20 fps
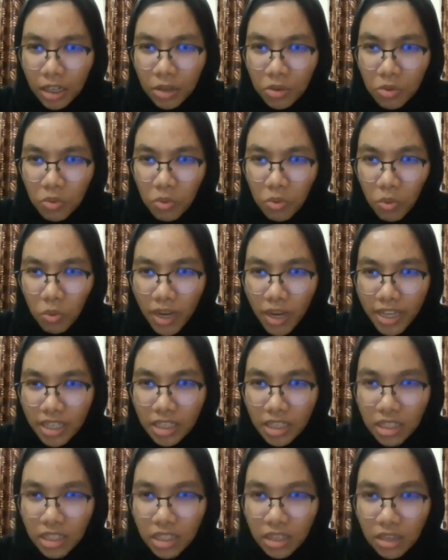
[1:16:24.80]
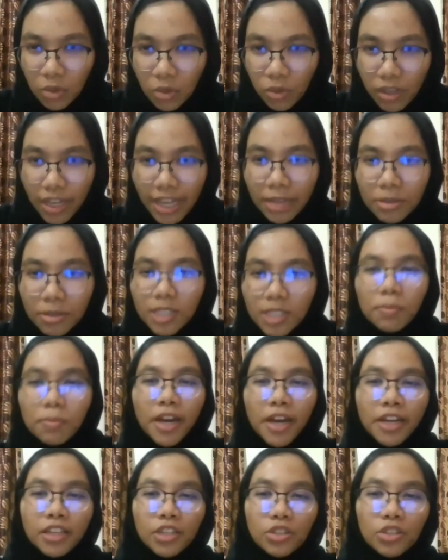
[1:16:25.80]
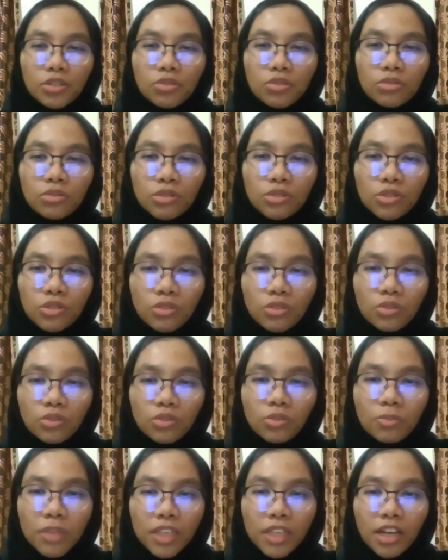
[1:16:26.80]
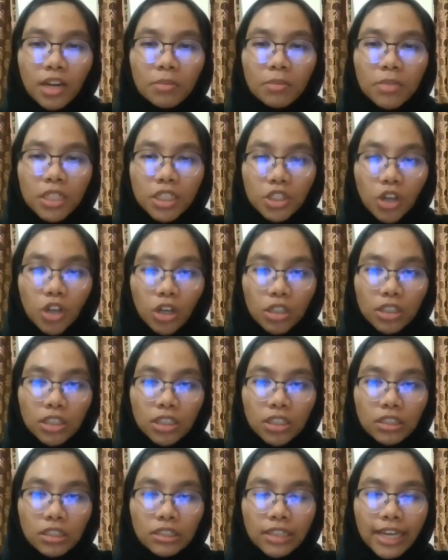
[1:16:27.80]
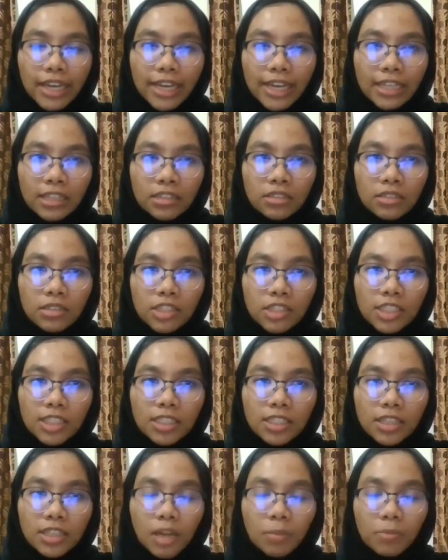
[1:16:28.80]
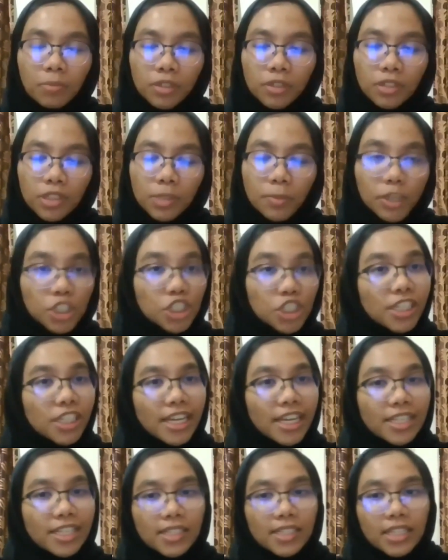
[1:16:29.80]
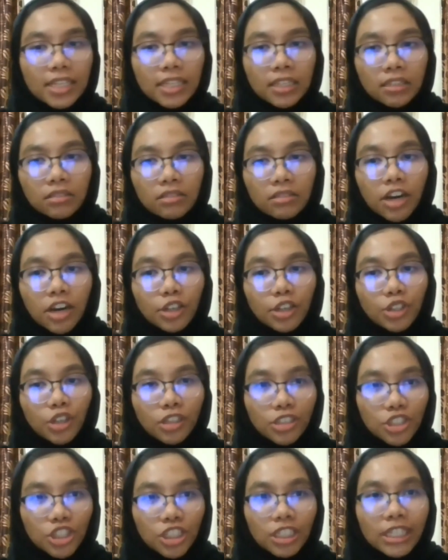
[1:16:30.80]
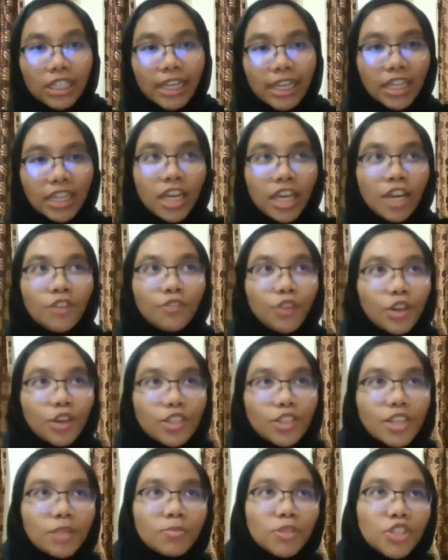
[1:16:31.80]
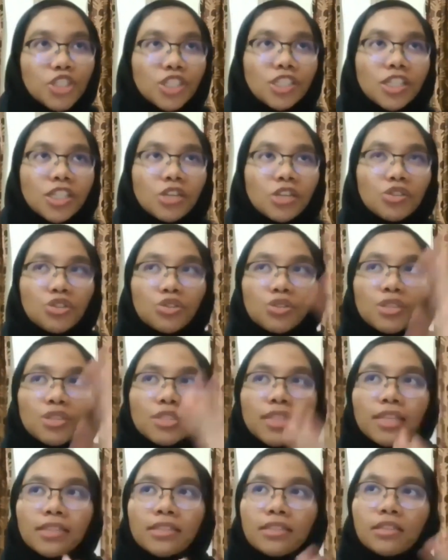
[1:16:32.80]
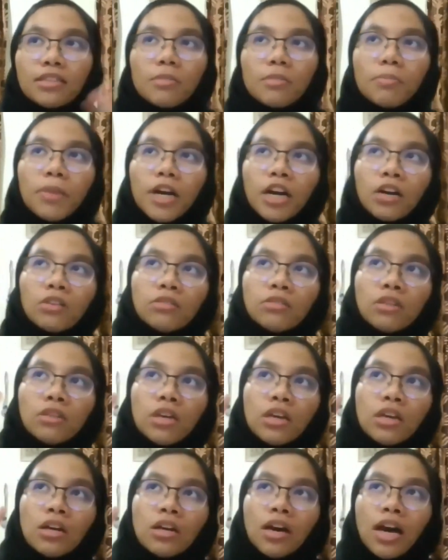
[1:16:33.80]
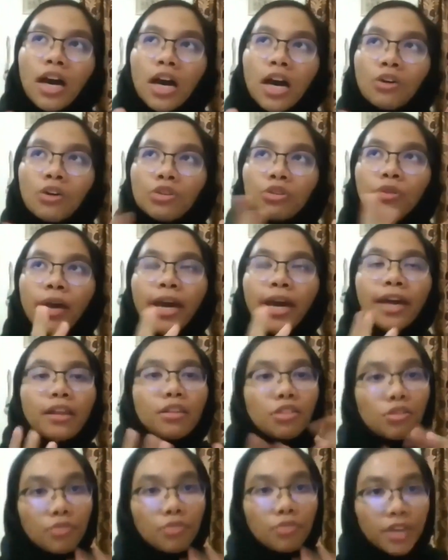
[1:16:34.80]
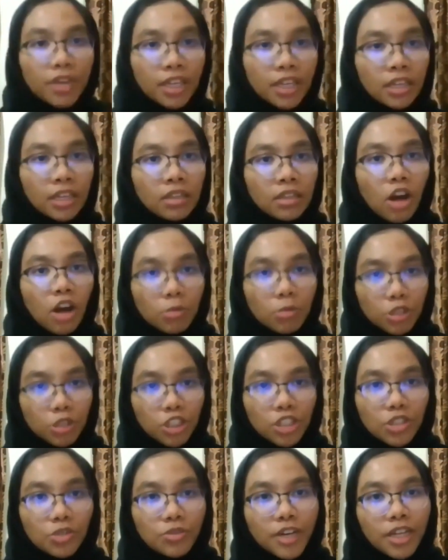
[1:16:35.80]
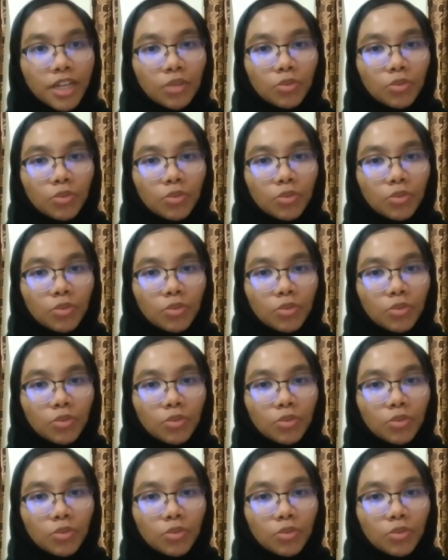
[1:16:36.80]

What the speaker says: What inspired you to become a doctor and specialize in cardiology? Like, for example, just now you stated about how you had 3 options, right?